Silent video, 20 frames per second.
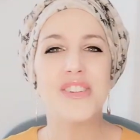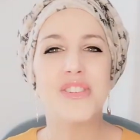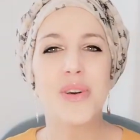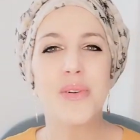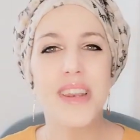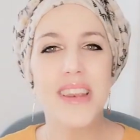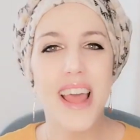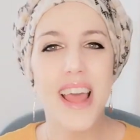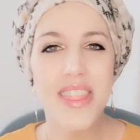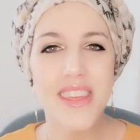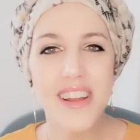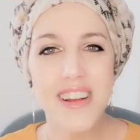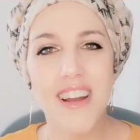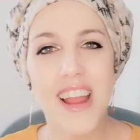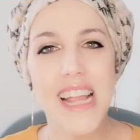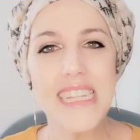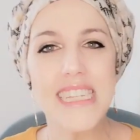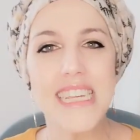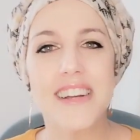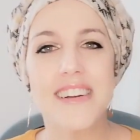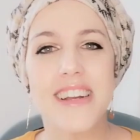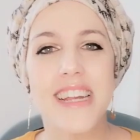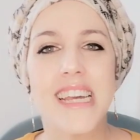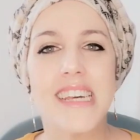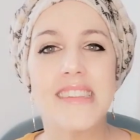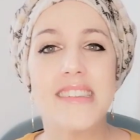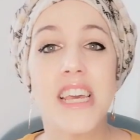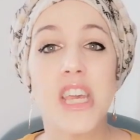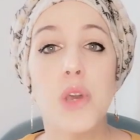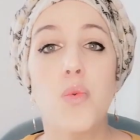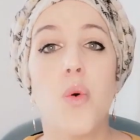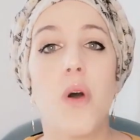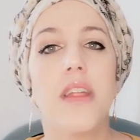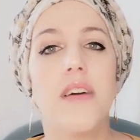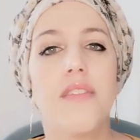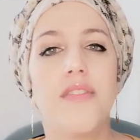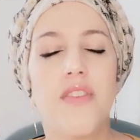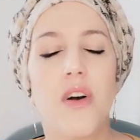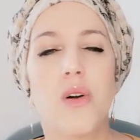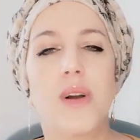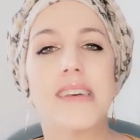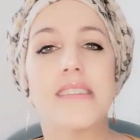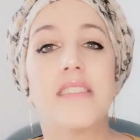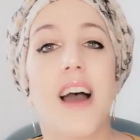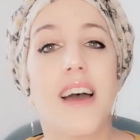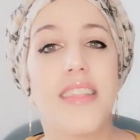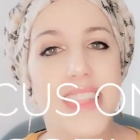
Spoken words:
So another criteria is that you want to focus